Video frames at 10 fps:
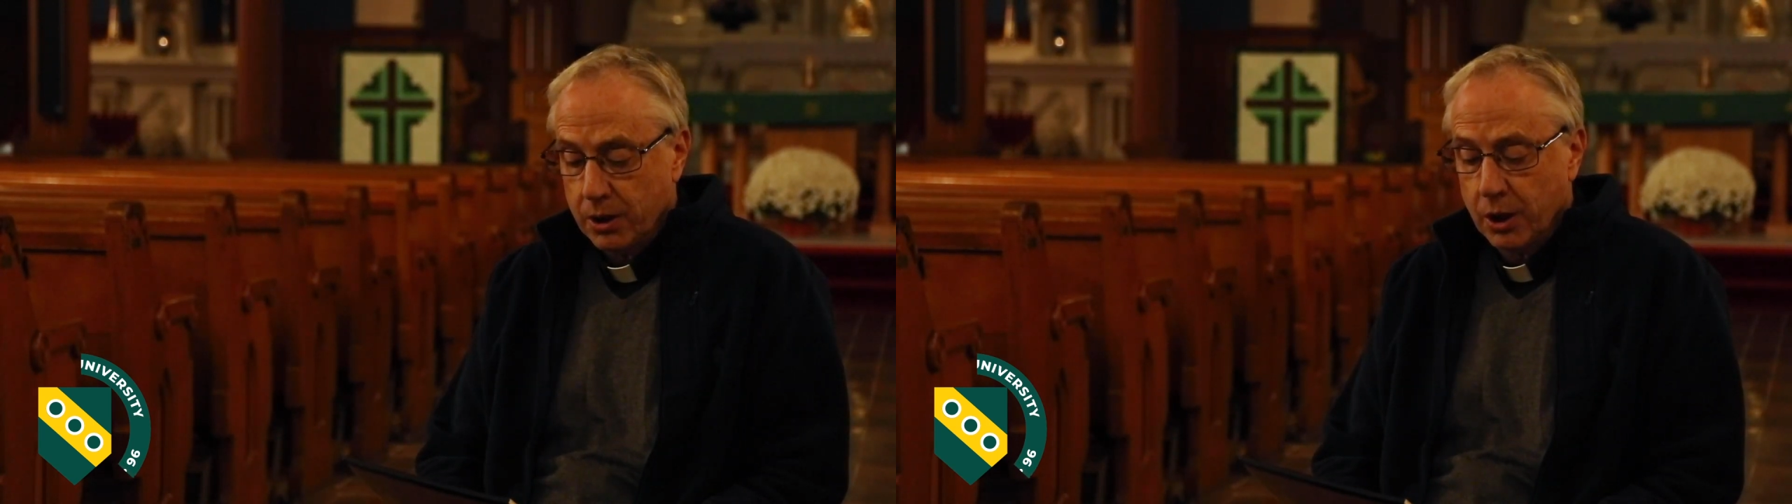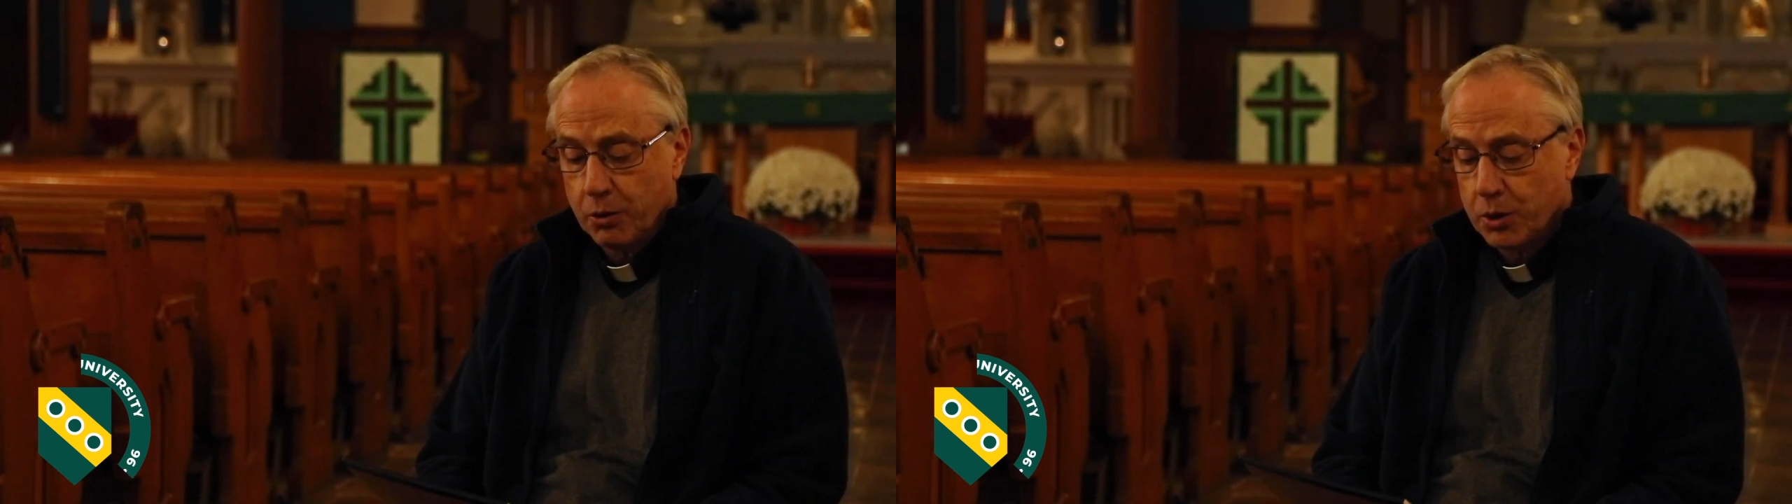
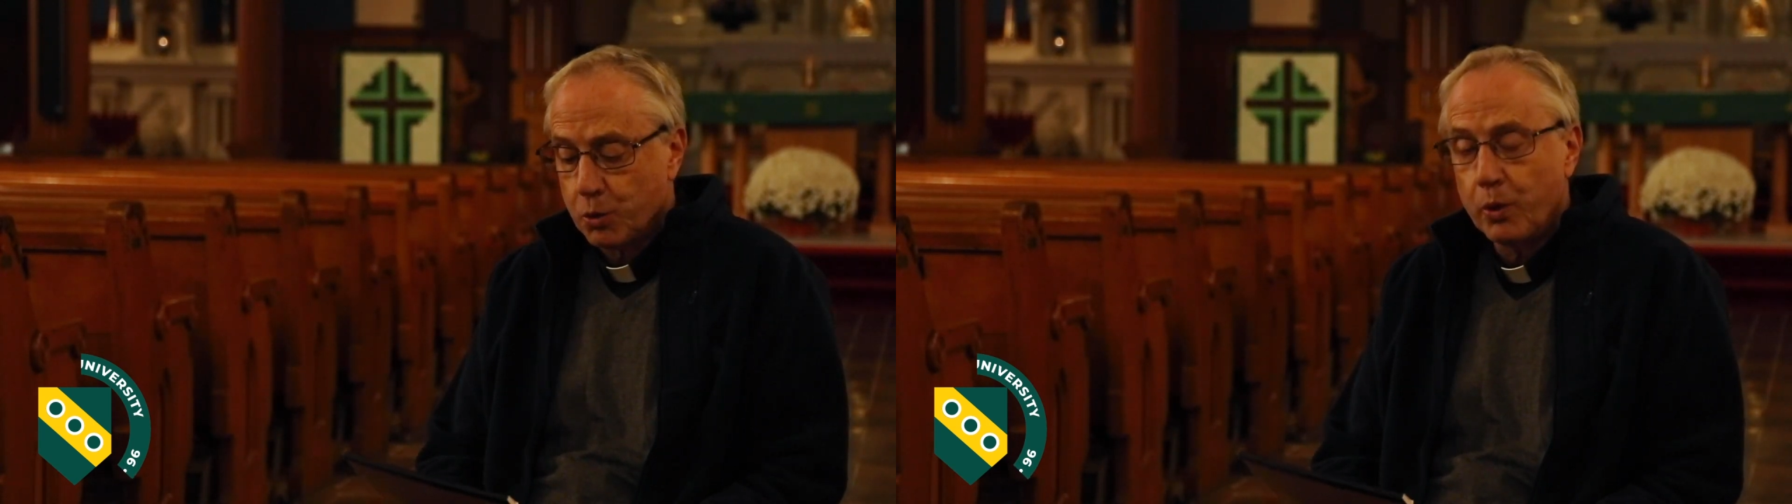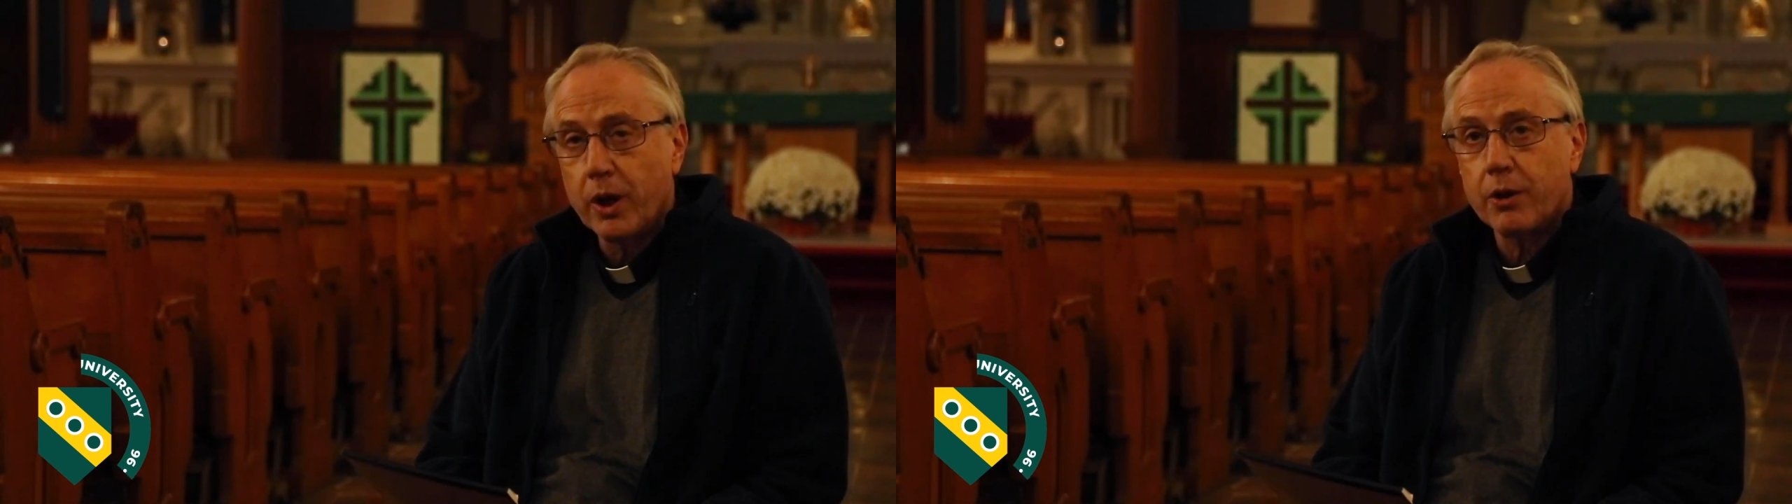In other
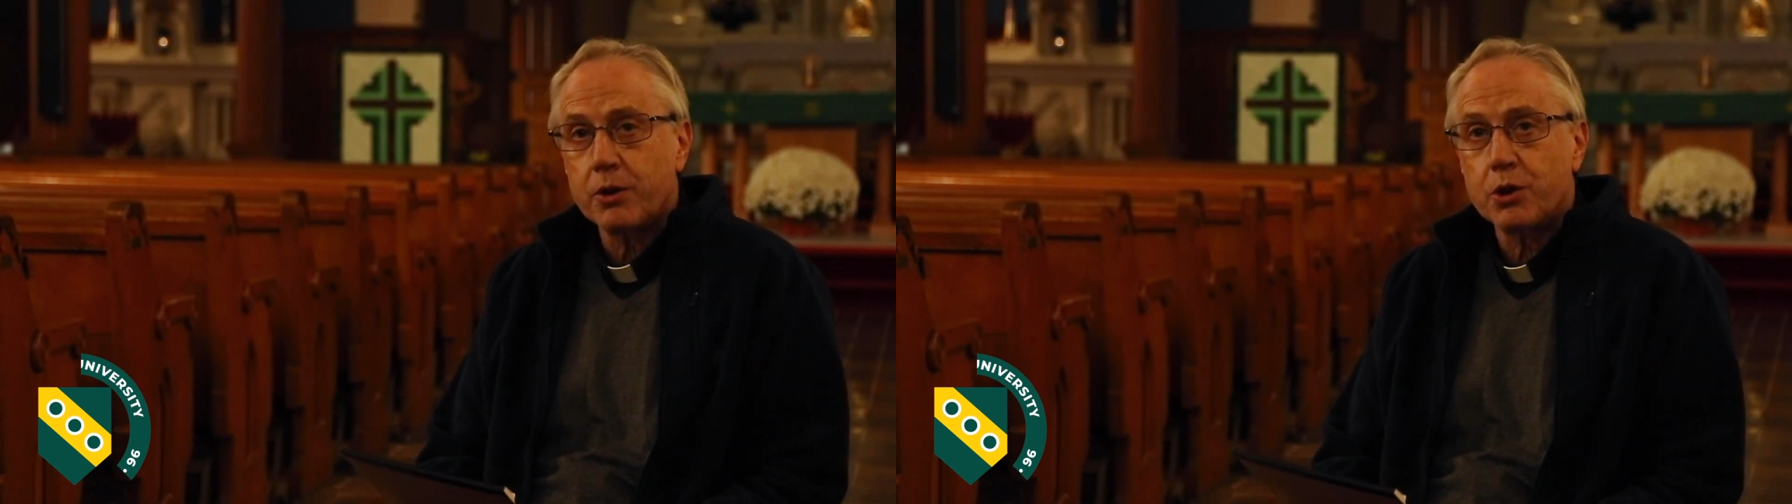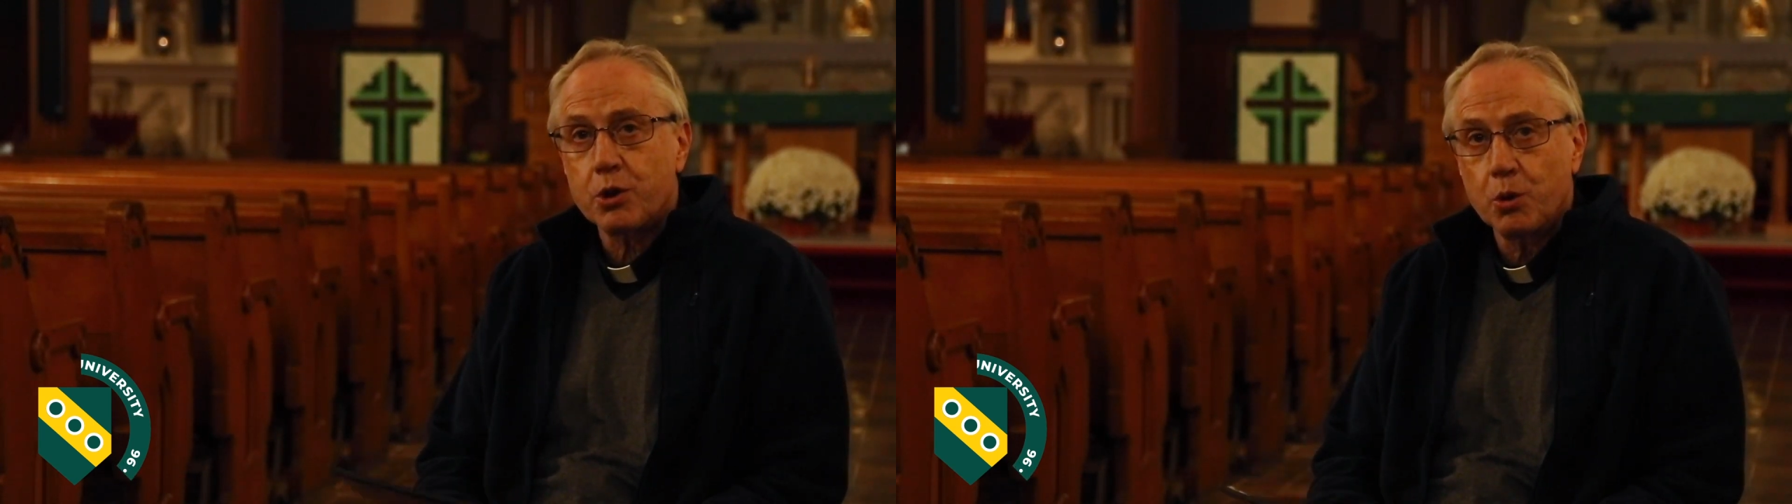words, we are
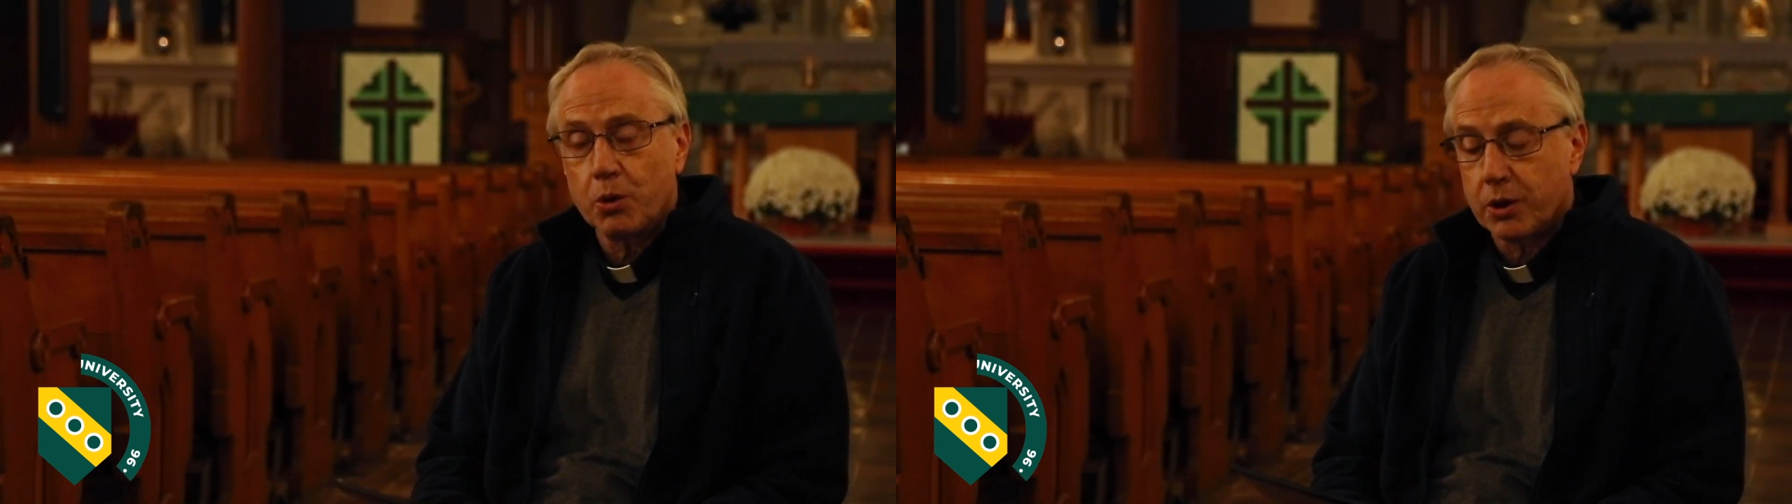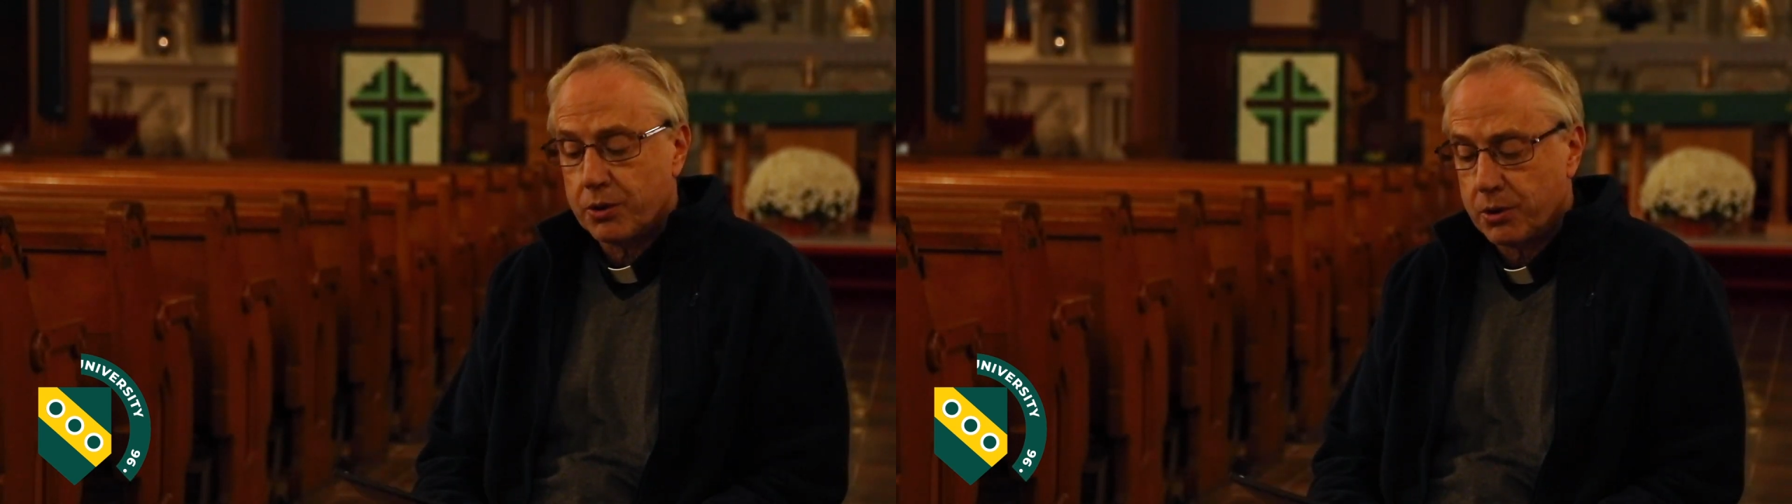the
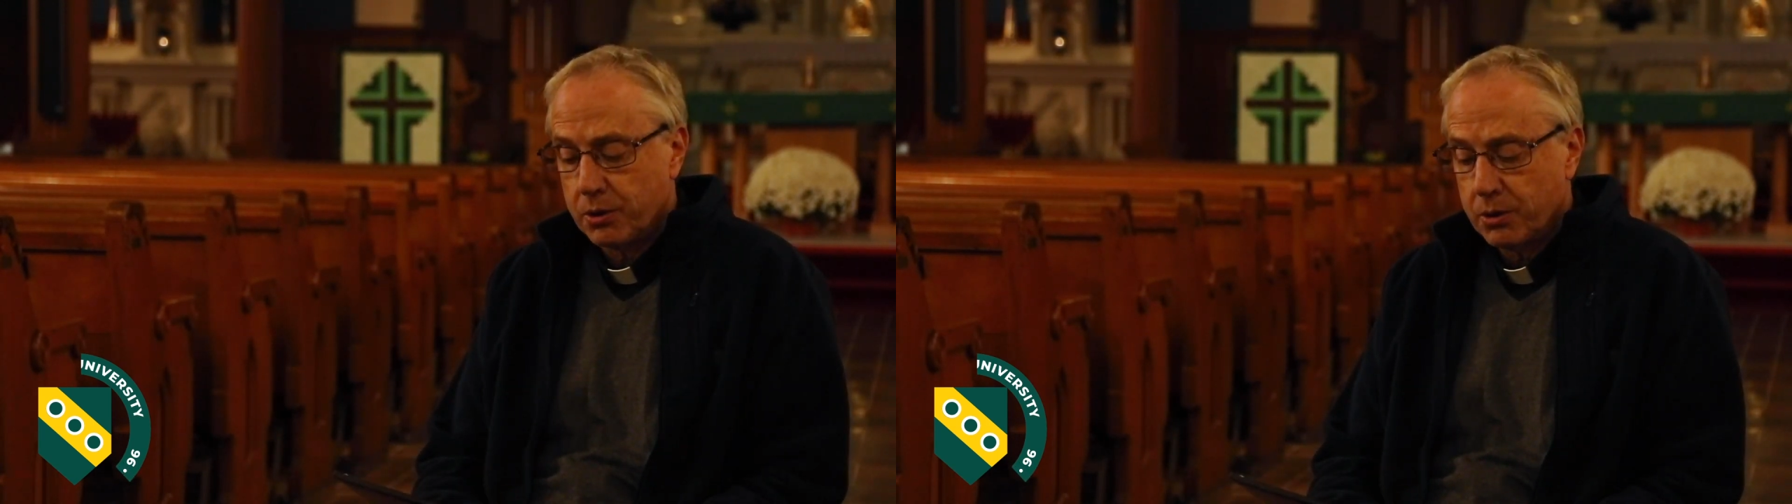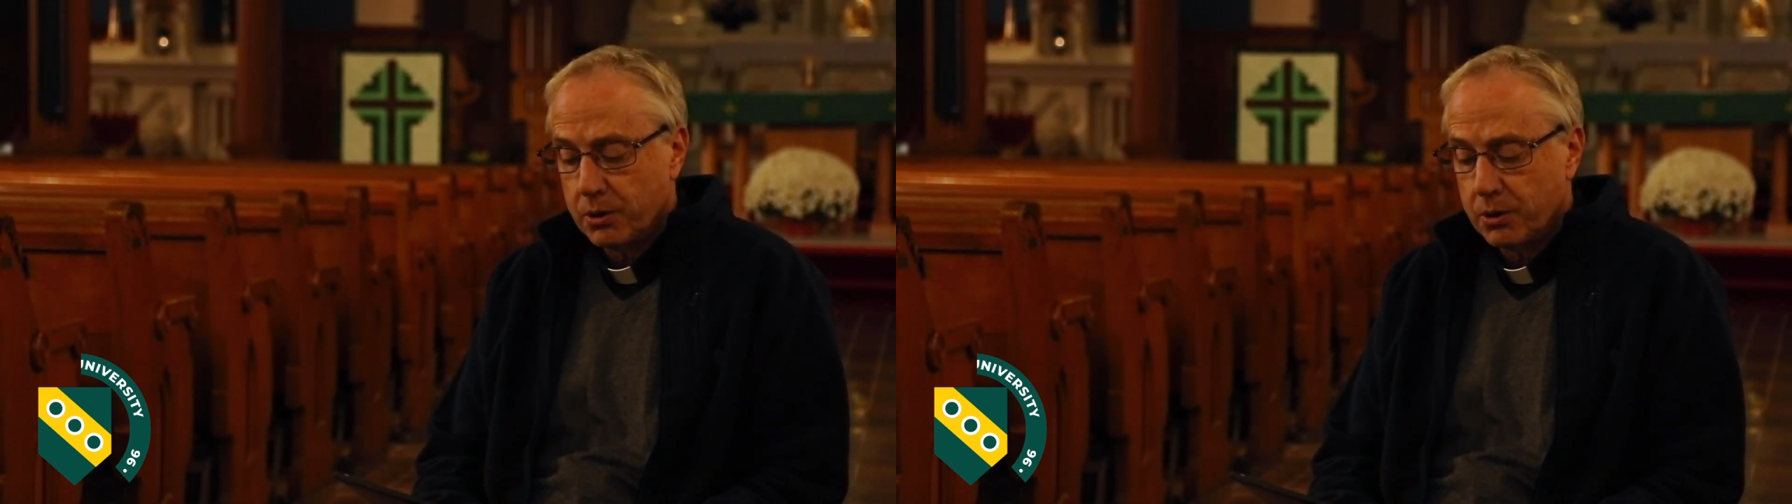stewards,